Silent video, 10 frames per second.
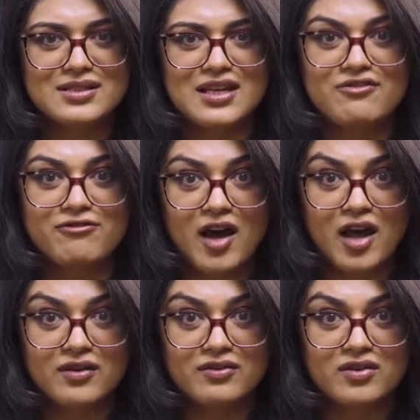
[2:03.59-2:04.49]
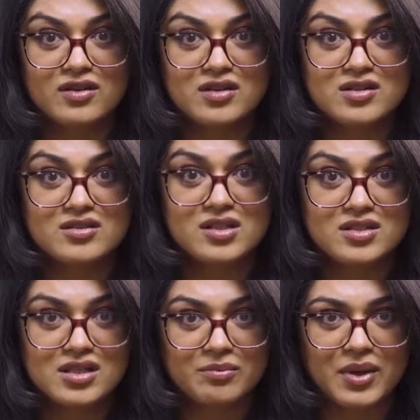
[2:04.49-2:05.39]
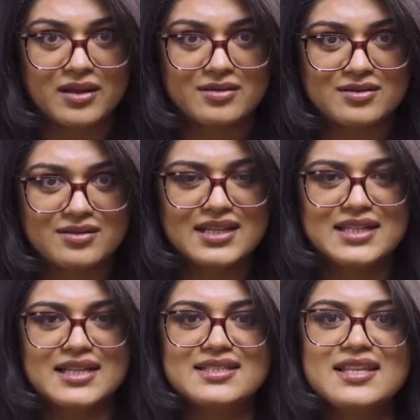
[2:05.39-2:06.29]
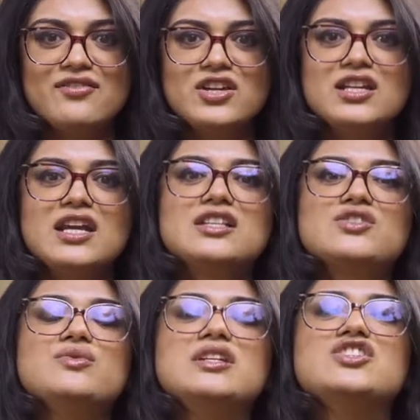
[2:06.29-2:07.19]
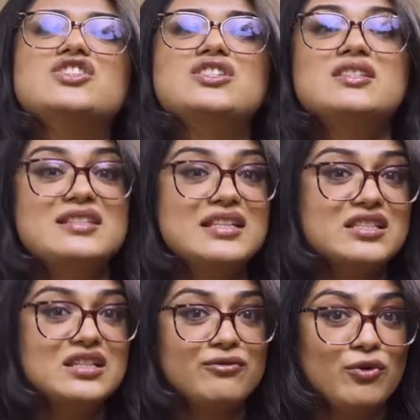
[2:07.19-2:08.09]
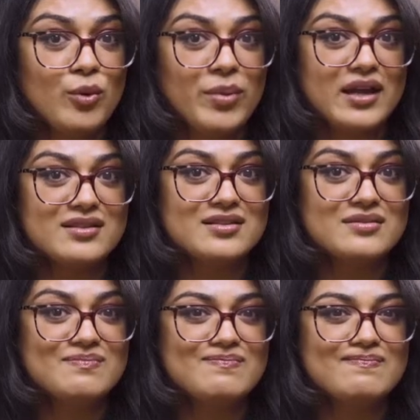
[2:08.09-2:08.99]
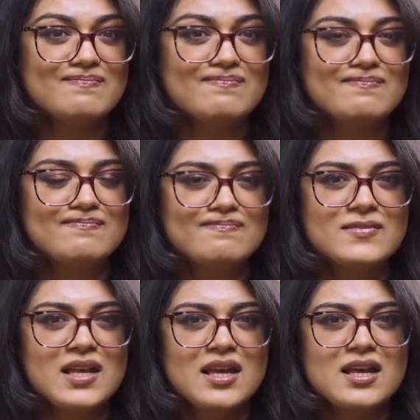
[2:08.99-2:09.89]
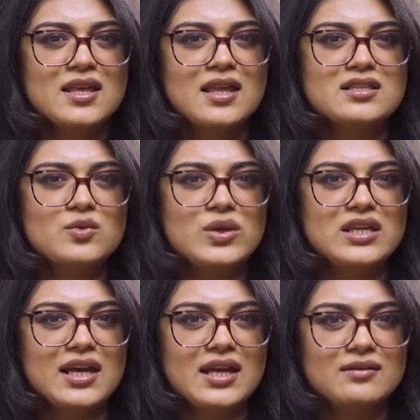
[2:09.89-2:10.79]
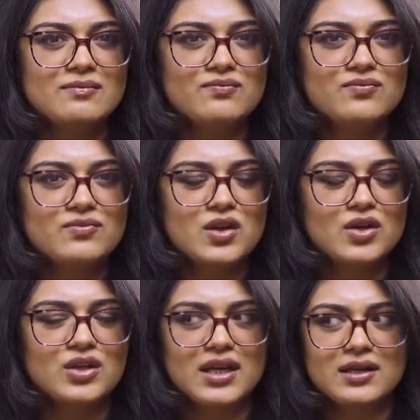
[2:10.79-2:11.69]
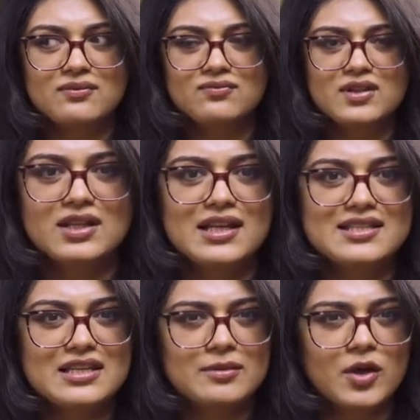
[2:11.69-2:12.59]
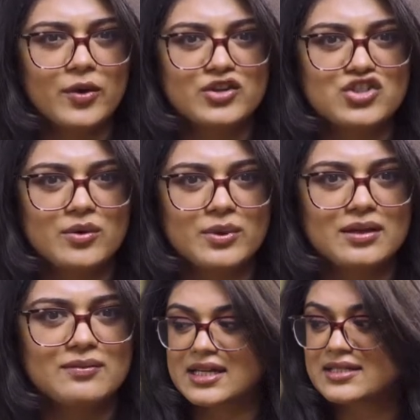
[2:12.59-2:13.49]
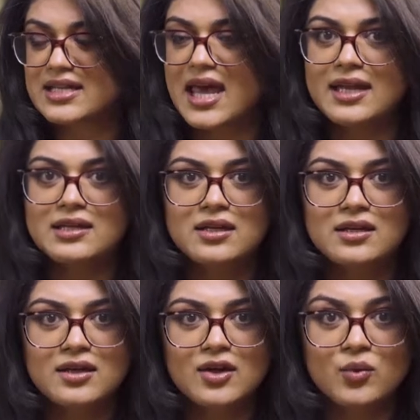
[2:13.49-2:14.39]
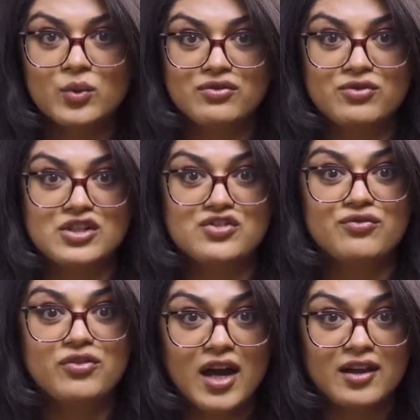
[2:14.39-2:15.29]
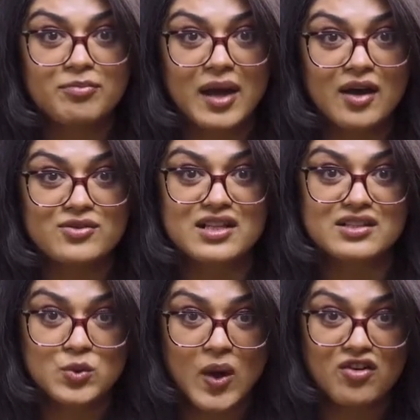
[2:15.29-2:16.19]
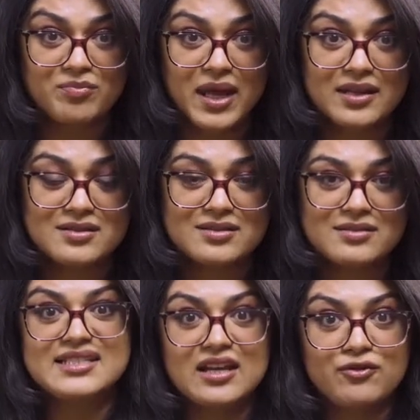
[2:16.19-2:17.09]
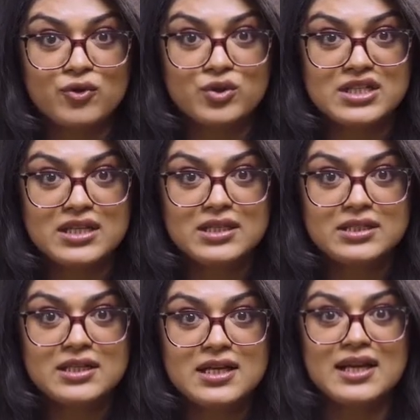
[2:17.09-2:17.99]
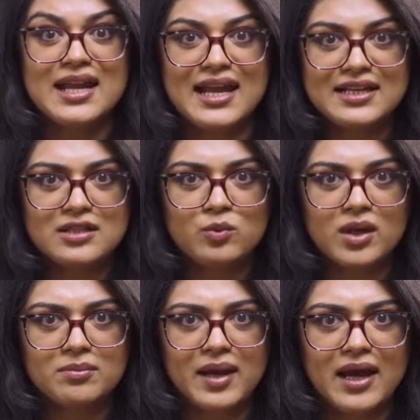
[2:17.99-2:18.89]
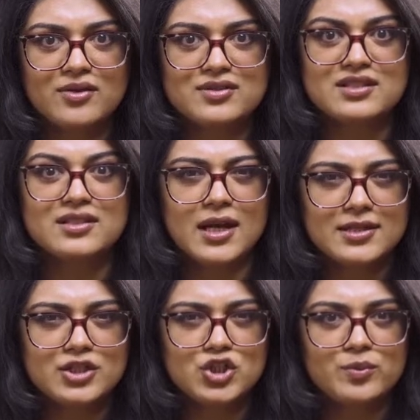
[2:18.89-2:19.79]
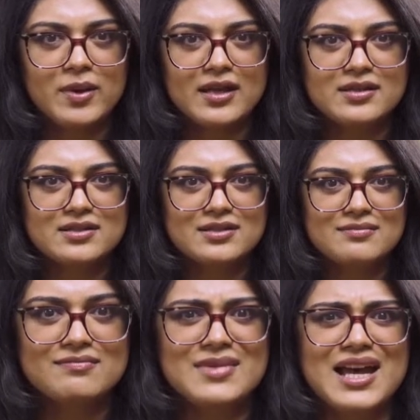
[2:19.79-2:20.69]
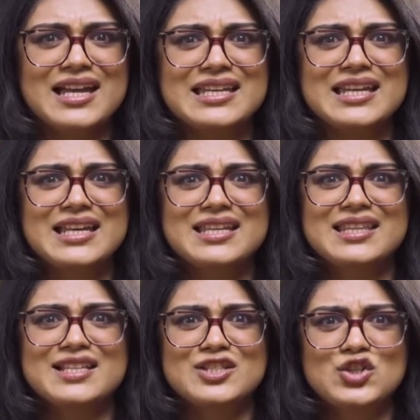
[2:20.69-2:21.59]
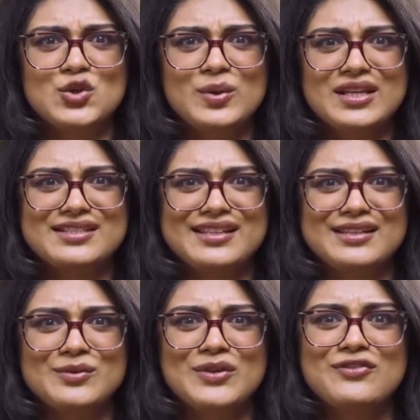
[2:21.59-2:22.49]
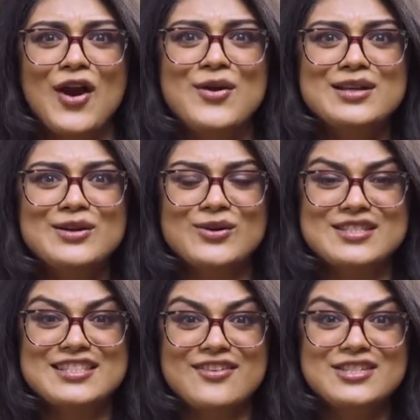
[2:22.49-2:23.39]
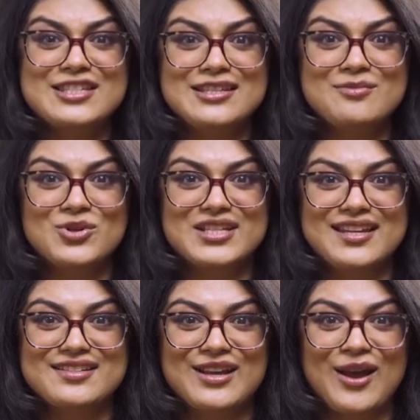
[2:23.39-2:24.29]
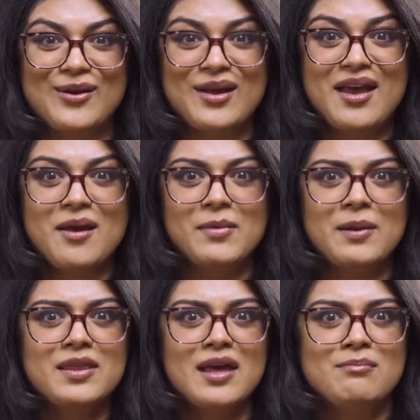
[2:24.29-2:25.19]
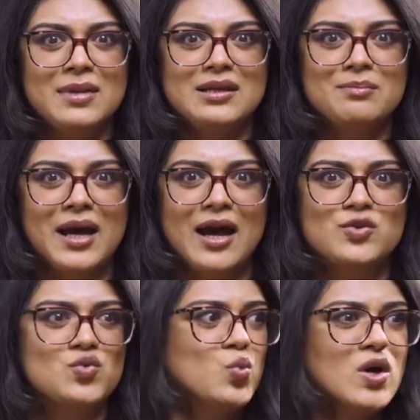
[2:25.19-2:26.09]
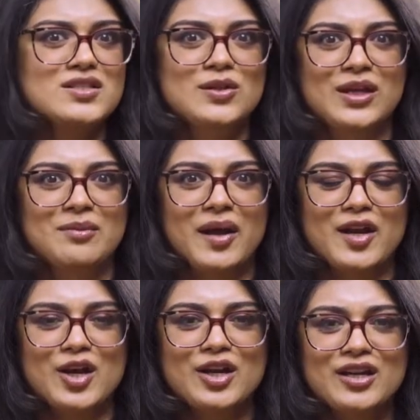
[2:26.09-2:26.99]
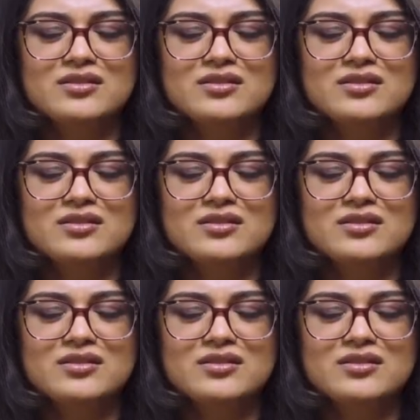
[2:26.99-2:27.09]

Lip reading: Day five, 16 pence. Day seven, it's reached 64 pence. That's a week in. Okay, let's keep going, shall we? Day 10, we've reached £5.12. Day 14, £81.92. Man, that's 2 weeks in. We've only got 17 more days to go. Maybe that £1 million was looking better.